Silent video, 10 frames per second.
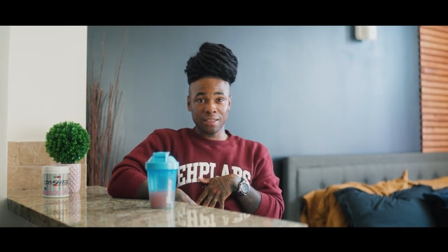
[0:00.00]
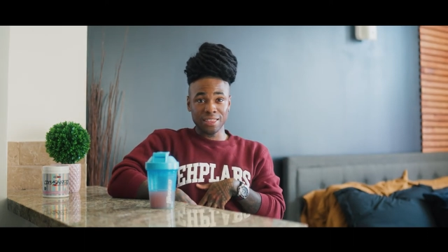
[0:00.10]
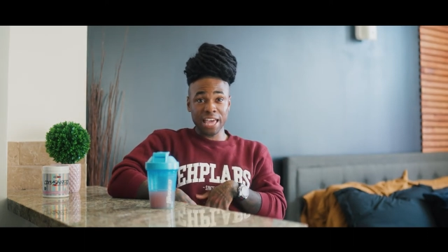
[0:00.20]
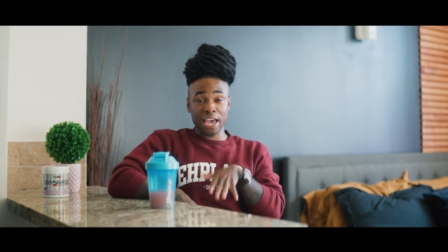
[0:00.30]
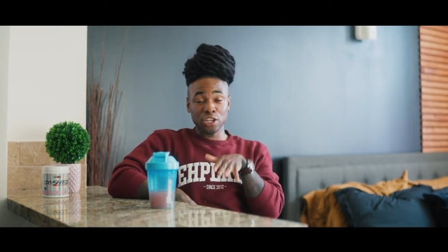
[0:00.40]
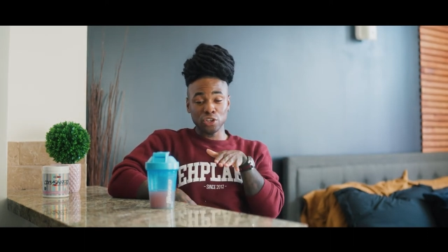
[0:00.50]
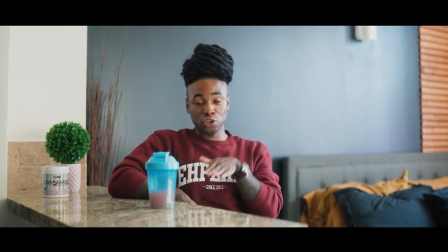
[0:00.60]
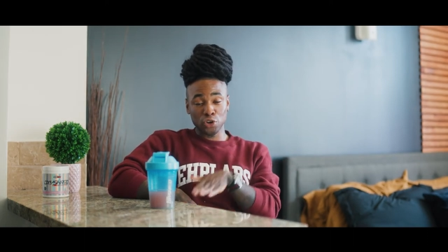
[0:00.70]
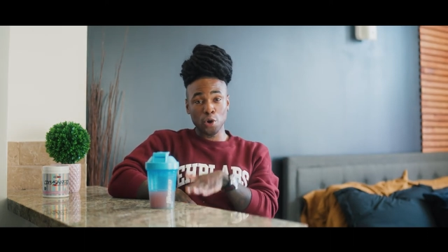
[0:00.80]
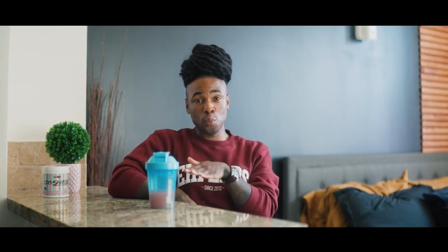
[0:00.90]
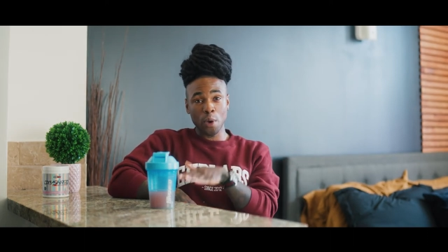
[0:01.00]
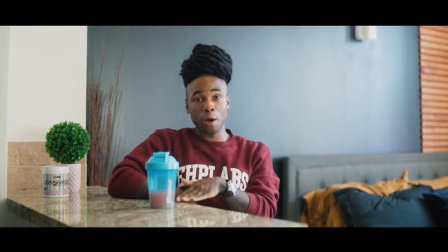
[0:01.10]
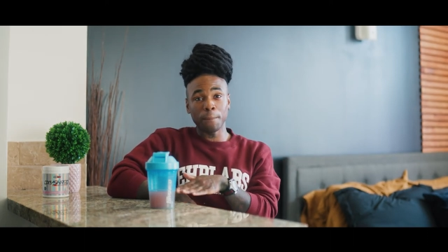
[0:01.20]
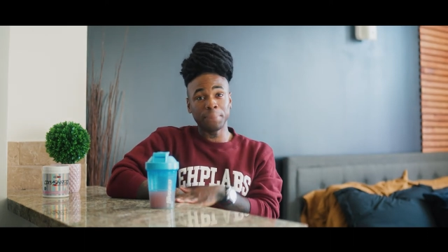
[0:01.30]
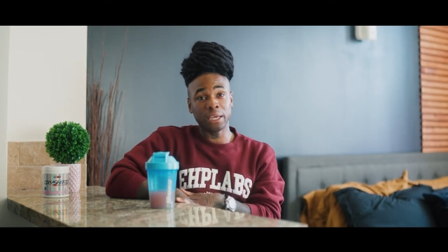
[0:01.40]
that your
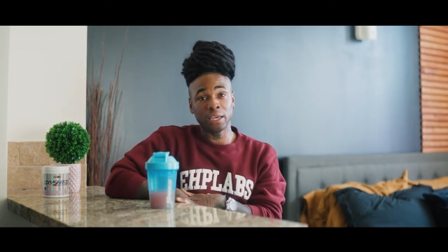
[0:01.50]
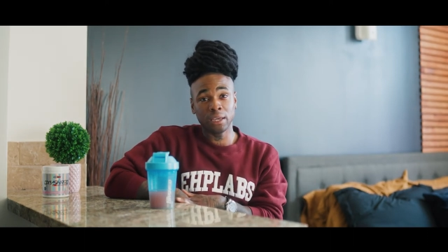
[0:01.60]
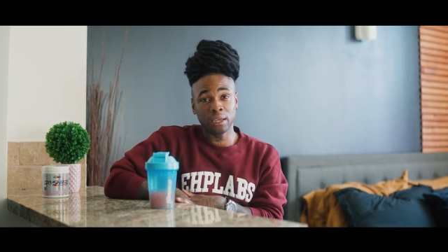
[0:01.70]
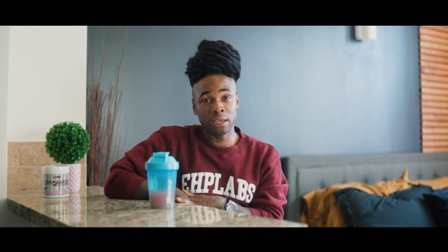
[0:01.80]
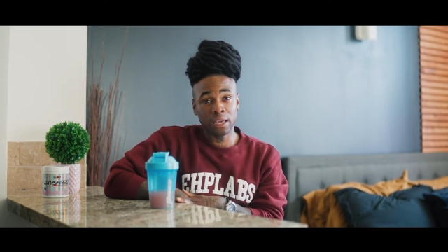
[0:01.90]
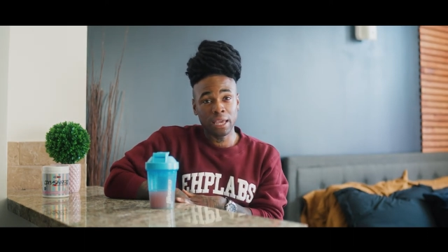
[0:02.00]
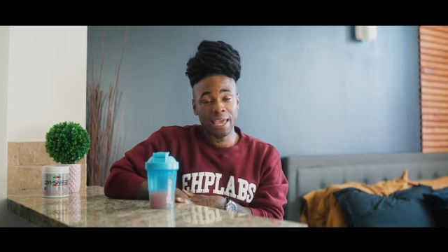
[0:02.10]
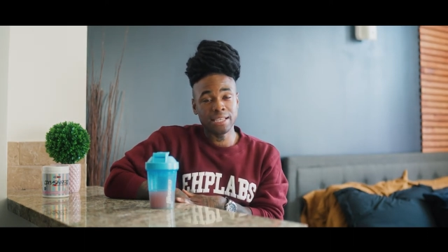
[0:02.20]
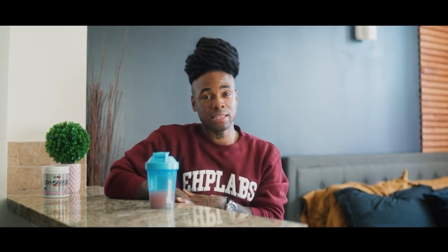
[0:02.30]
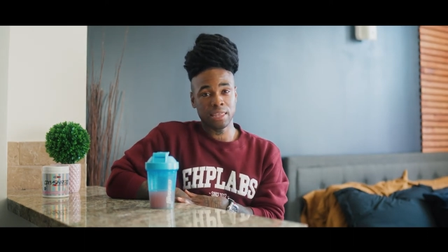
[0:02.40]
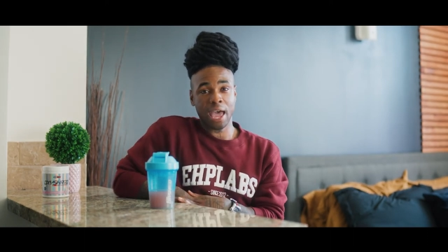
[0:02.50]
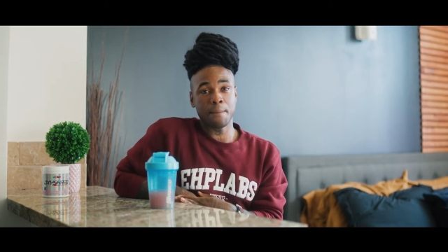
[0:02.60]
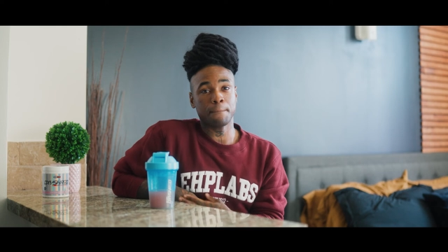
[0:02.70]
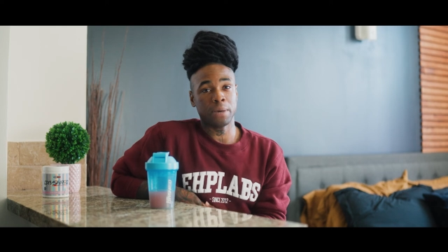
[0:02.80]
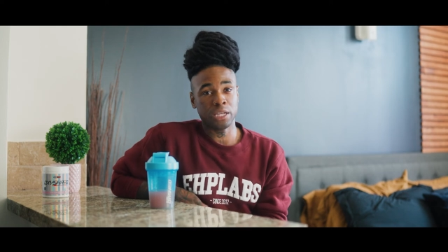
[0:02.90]
well-being is
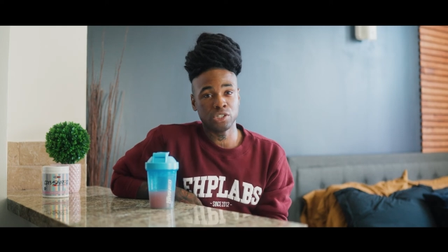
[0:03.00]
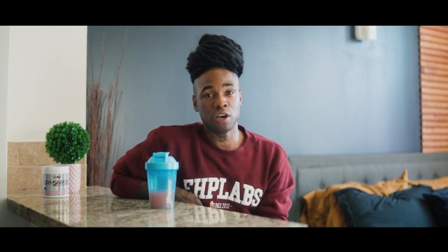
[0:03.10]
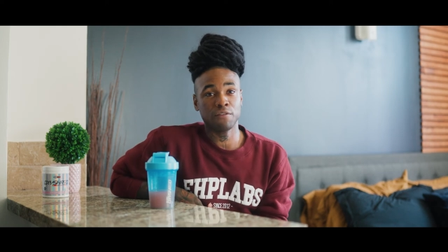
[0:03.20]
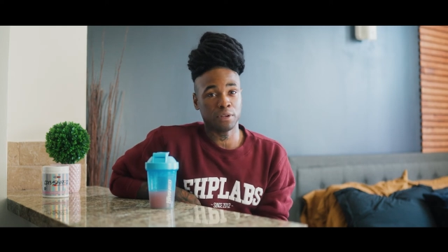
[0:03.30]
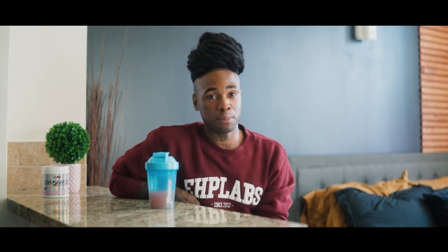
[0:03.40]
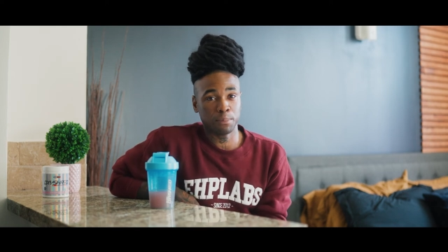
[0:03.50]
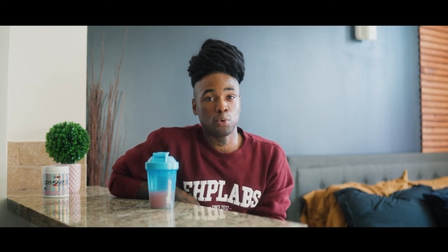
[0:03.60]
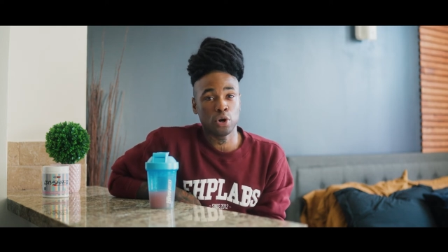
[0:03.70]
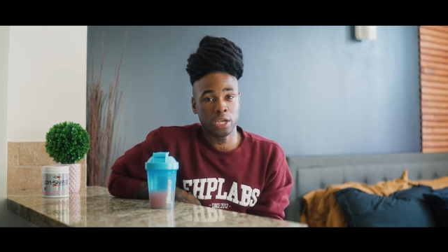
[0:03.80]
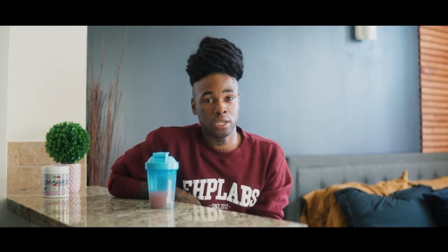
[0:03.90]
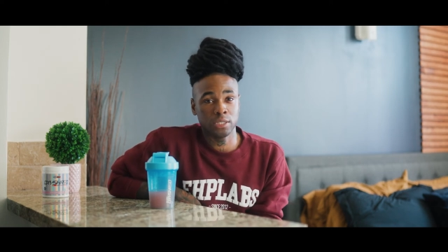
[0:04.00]
that much of an importance.